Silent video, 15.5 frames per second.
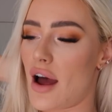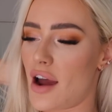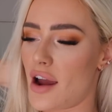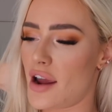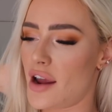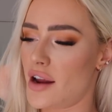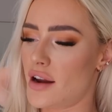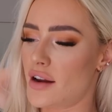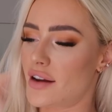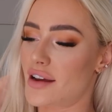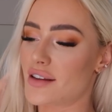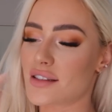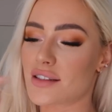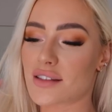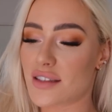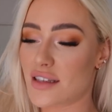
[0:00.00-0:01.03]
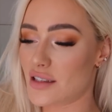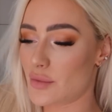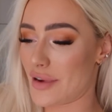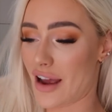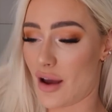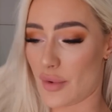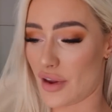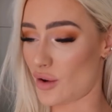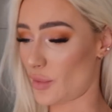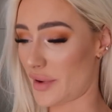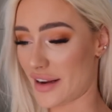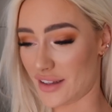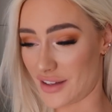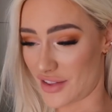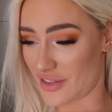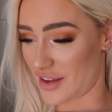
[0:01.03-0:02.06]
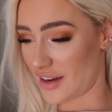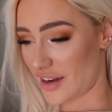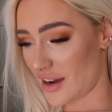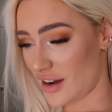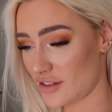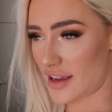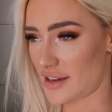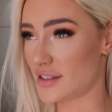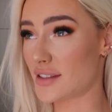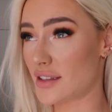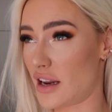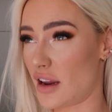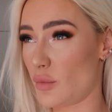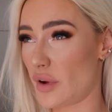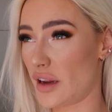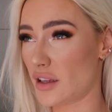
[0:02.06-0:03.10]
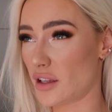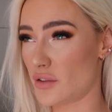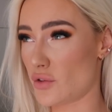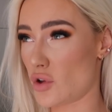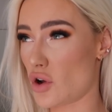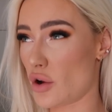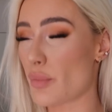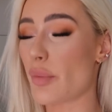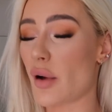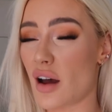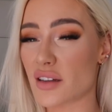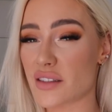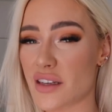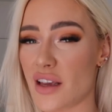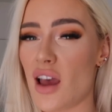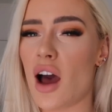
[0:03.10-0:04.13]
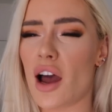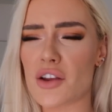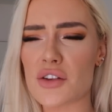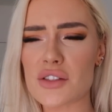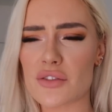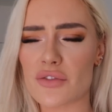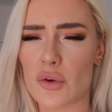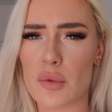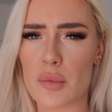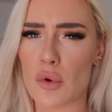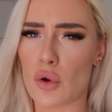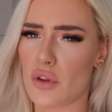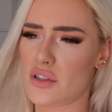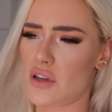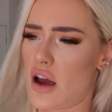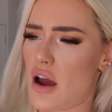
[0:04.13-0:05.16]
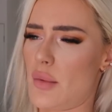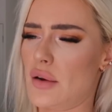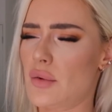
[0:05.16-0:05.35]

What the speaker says: I guess these are becoming a weekly thing now, hence the name weekly vlog, but I used to film them all the time.